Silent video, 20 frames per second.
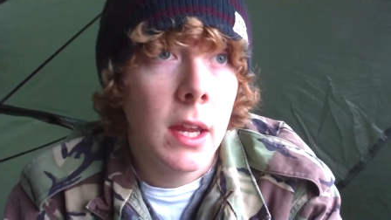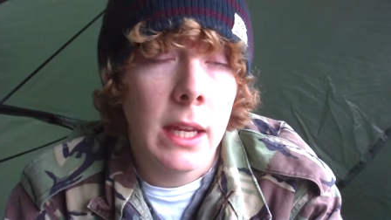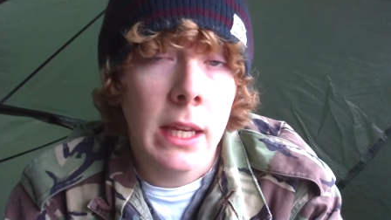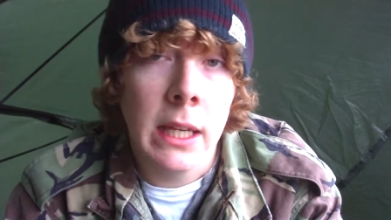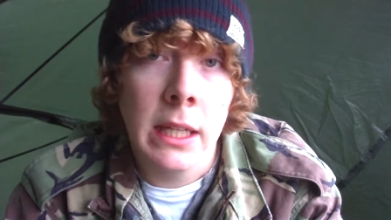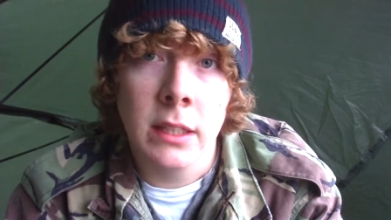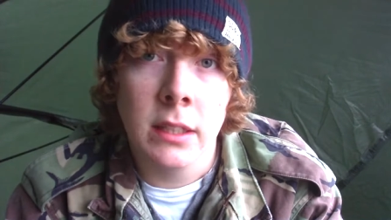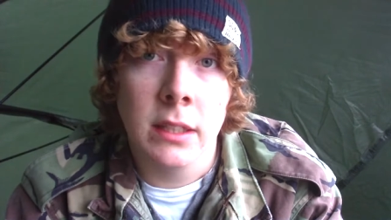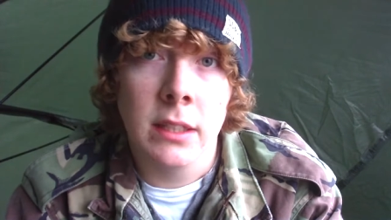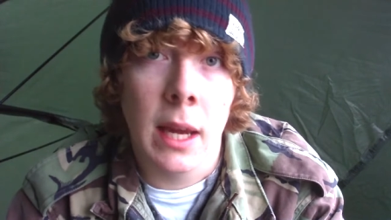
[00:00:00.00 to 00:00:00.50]

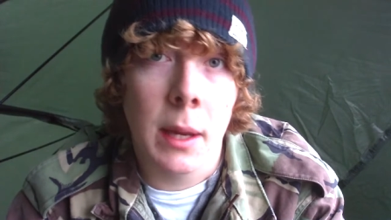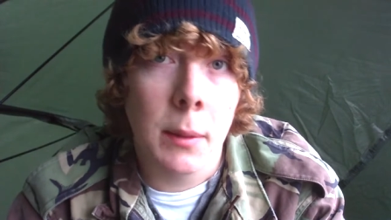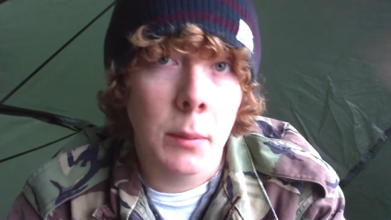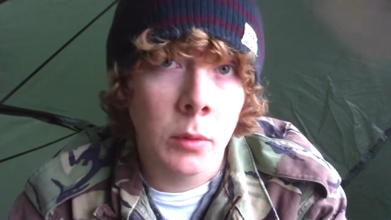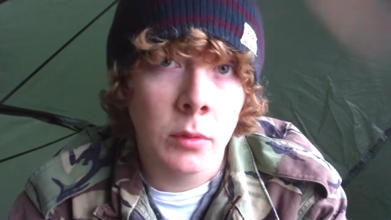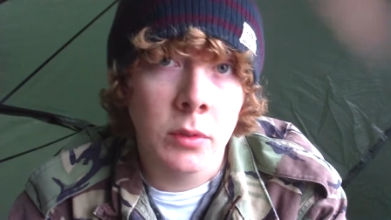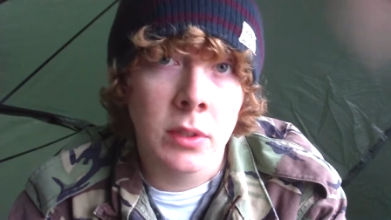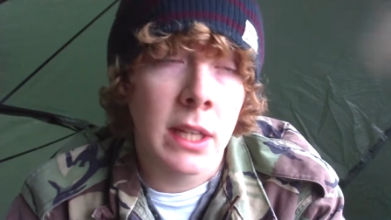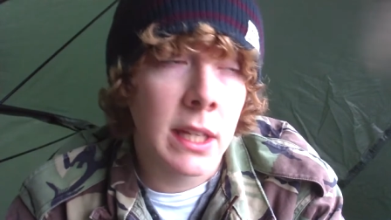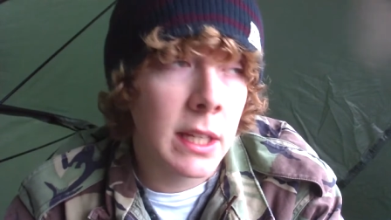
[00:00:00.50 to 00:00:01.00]
he just kept
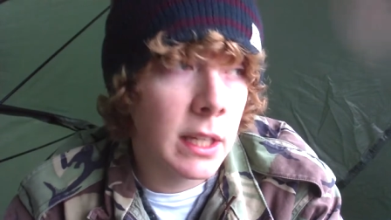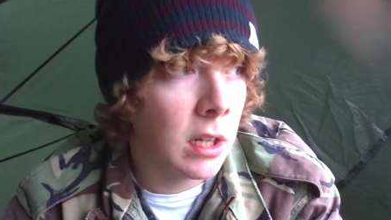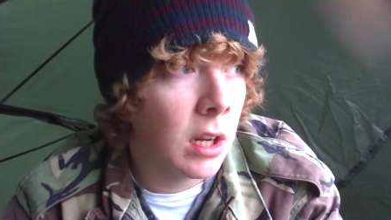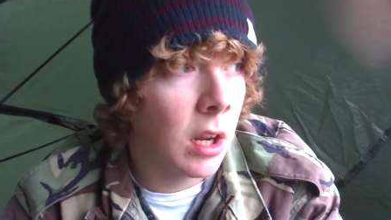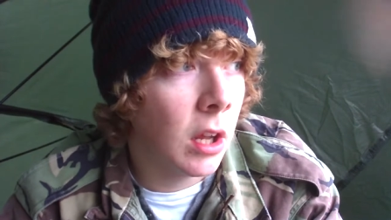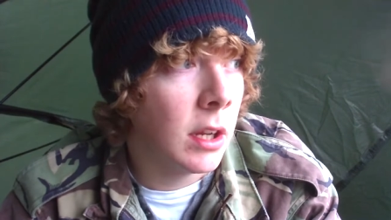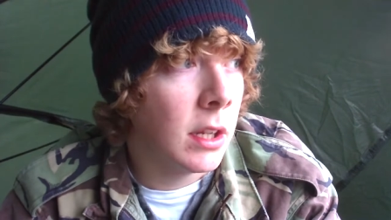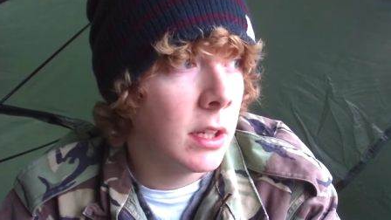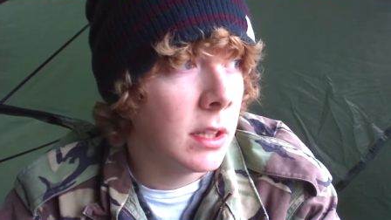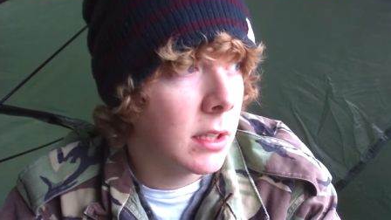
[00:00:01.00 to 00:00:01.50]
on taking
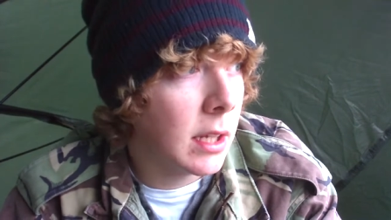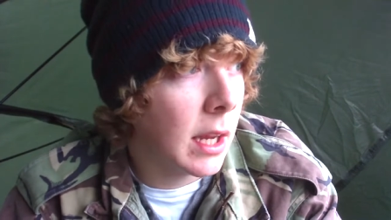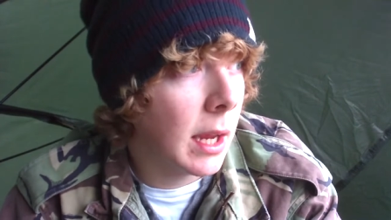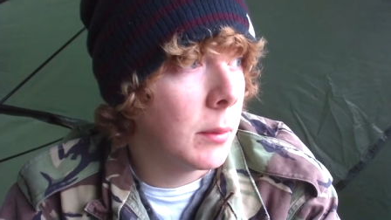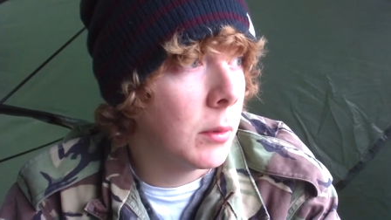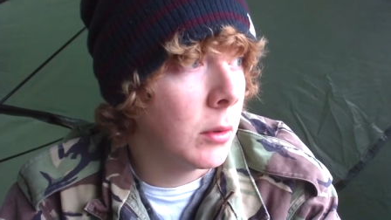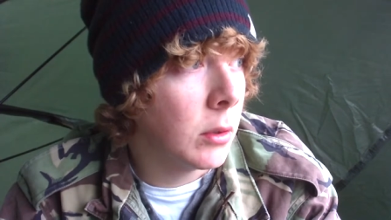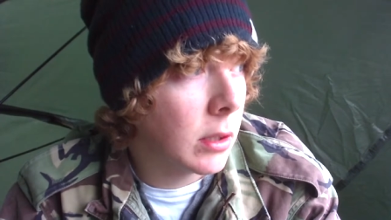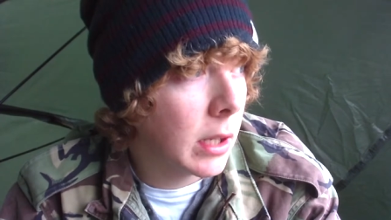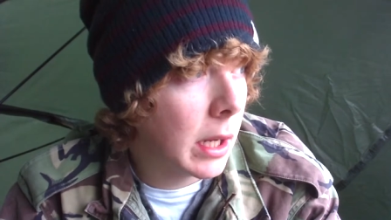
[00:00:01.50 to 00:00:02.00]
line,
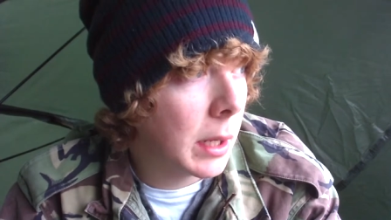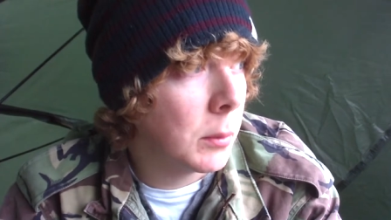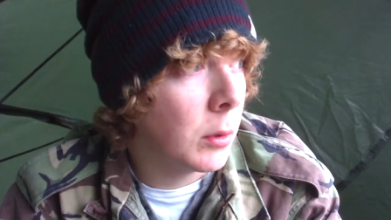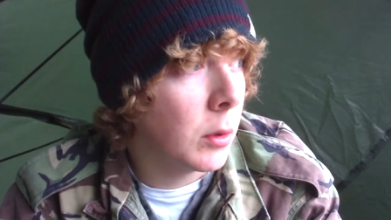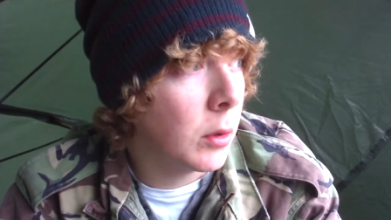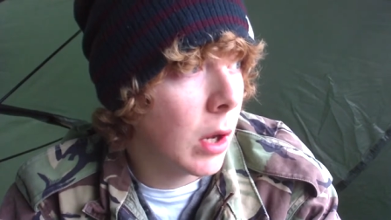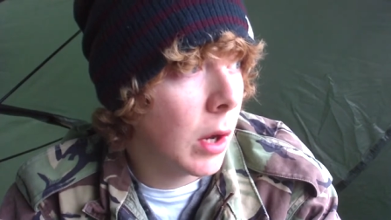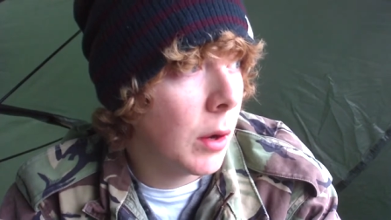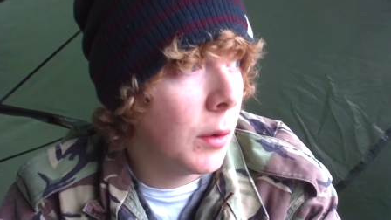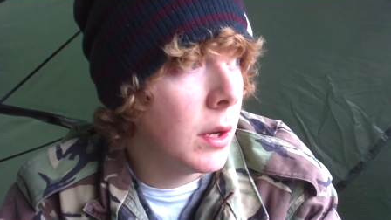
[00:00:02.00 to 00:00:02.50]
kept on, kept
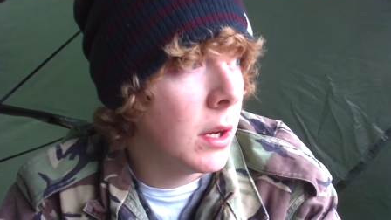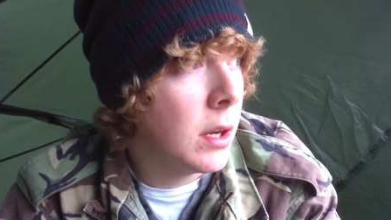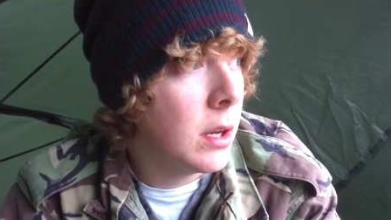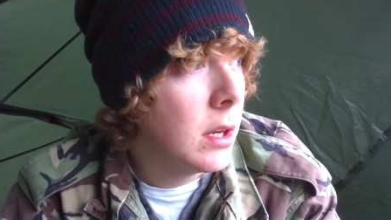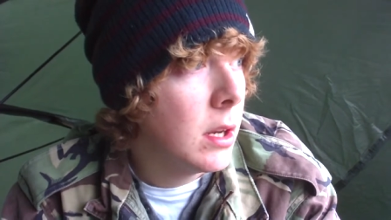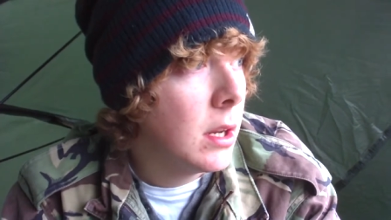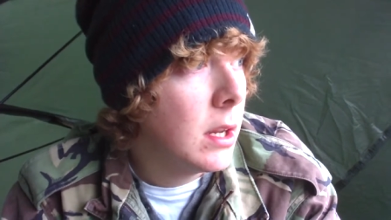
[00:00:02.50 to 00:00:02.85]
on going,